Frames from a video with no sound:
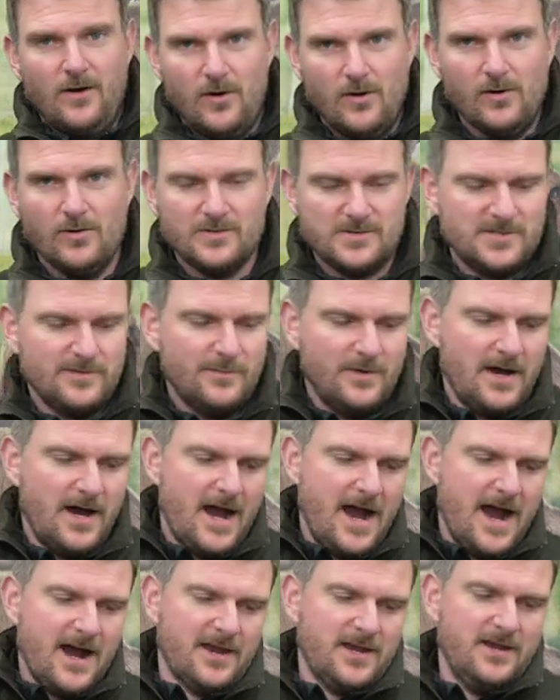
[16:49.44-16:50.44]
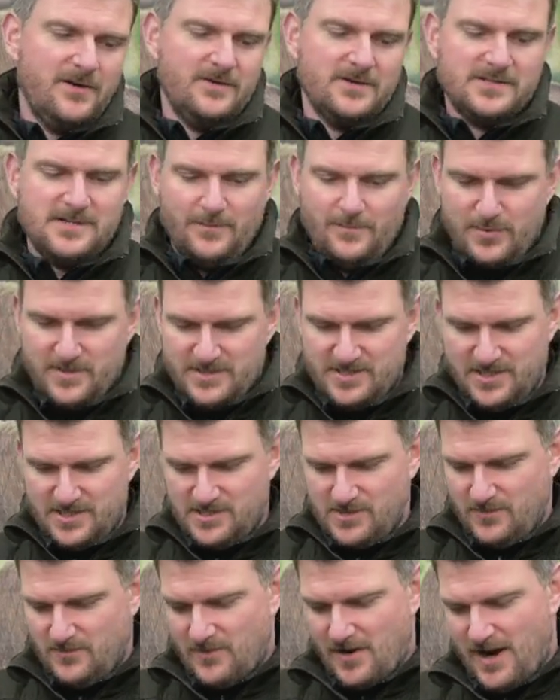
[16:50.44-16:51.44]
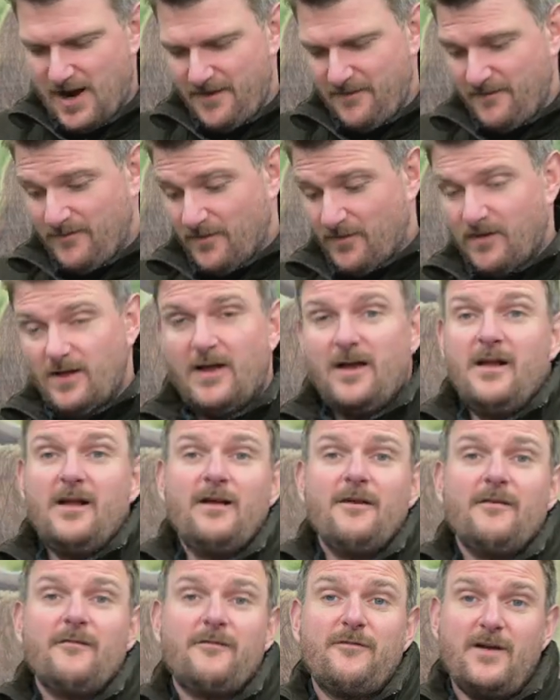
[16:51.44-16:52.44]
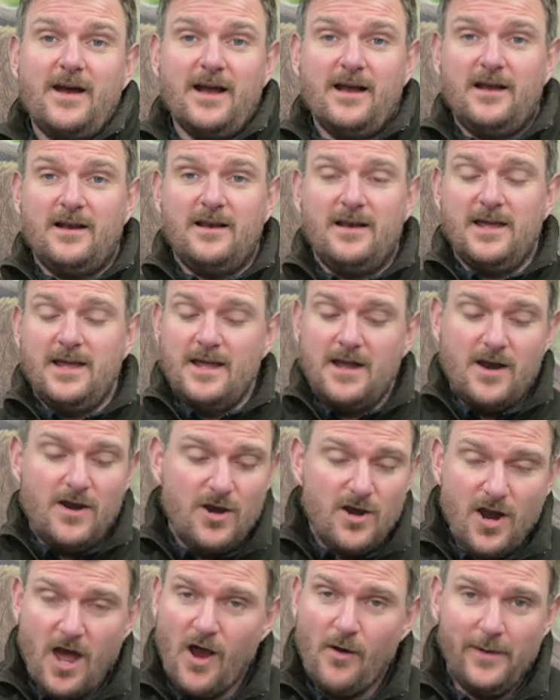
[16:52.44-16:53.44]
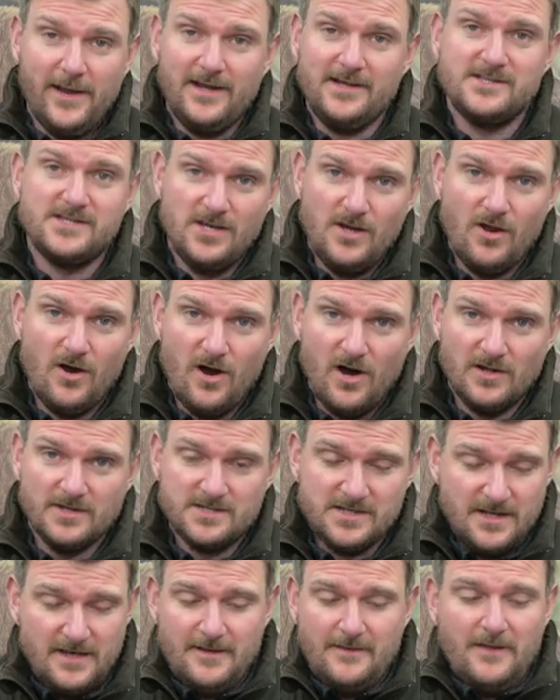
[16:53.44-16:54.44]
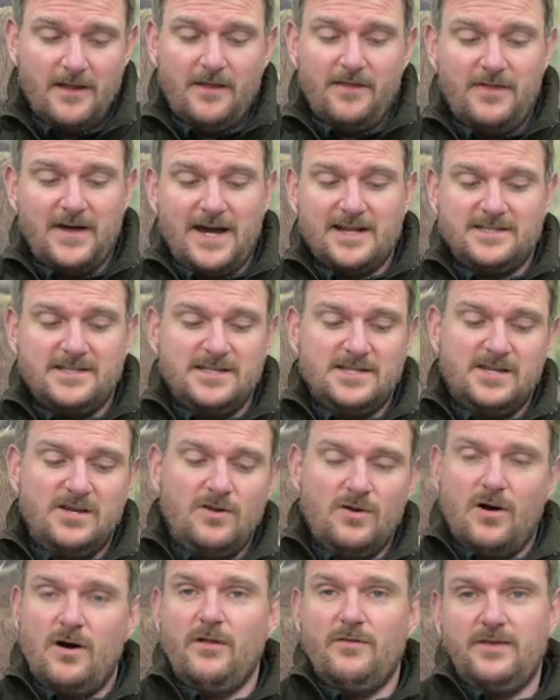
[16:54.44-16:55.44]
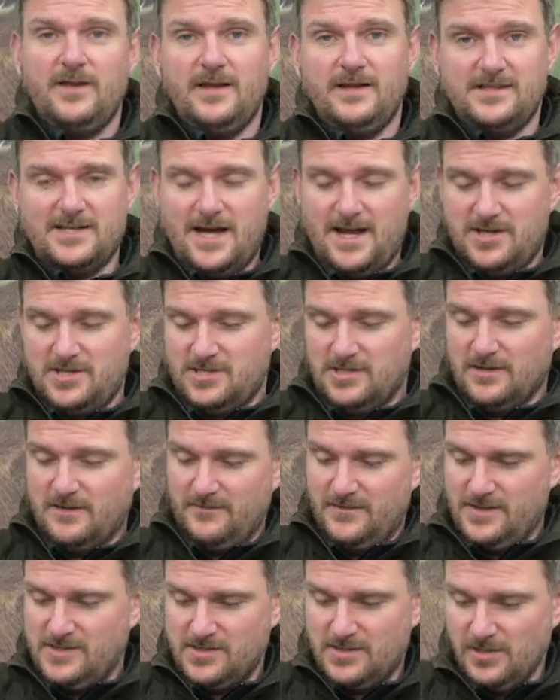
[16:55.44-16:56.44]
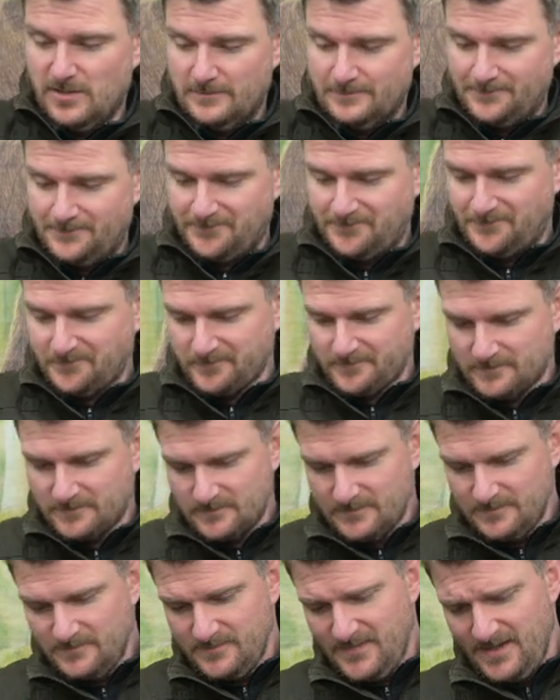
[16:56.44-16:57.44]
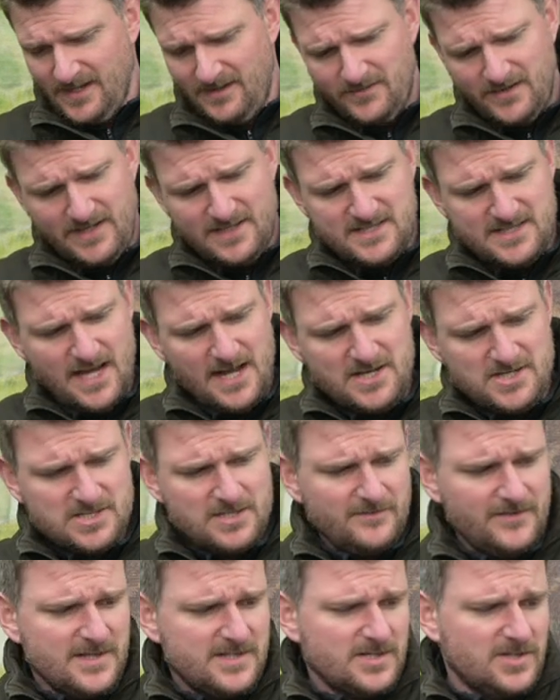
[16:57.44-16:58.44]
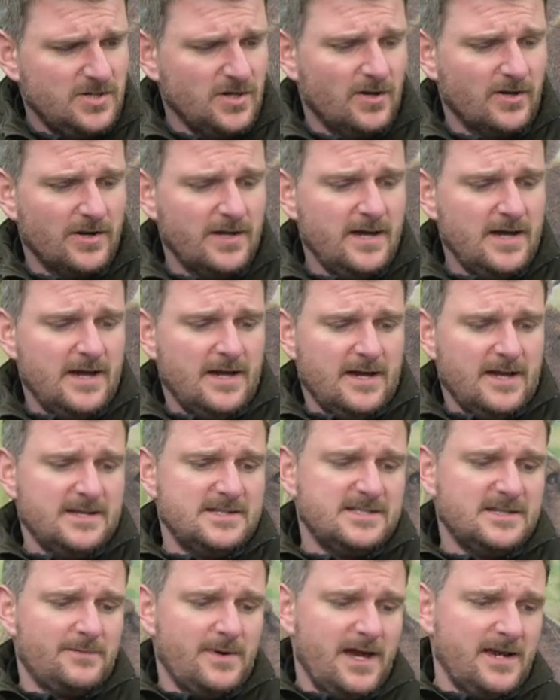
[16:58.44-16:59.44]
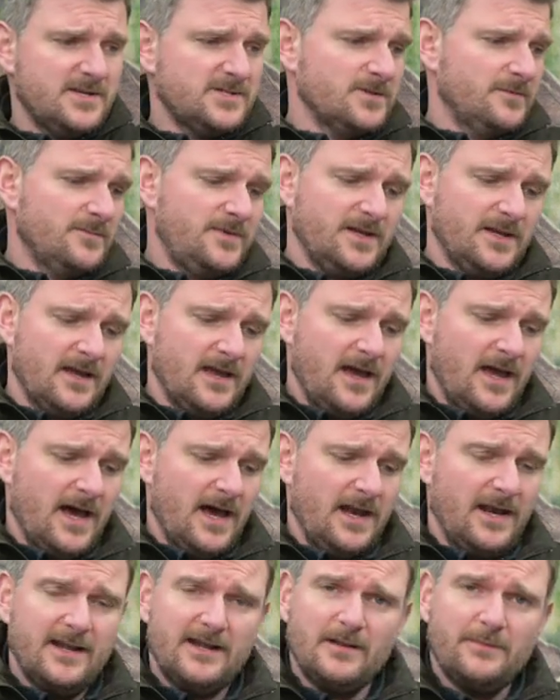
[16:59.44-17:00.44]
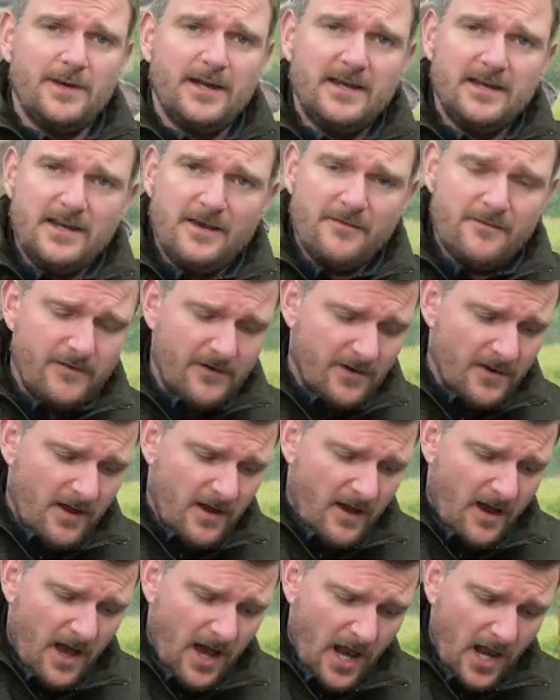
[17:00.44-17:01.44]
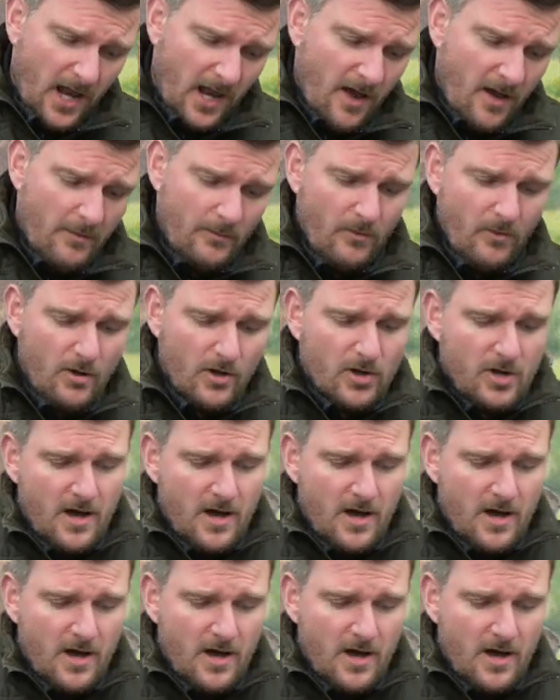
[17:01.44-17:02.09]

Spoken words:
ultimate accuracy precision rifle? Frankly, no, it's not. That is not the intention of this gun. The intention of this gun is to make something a little bit different, a lot more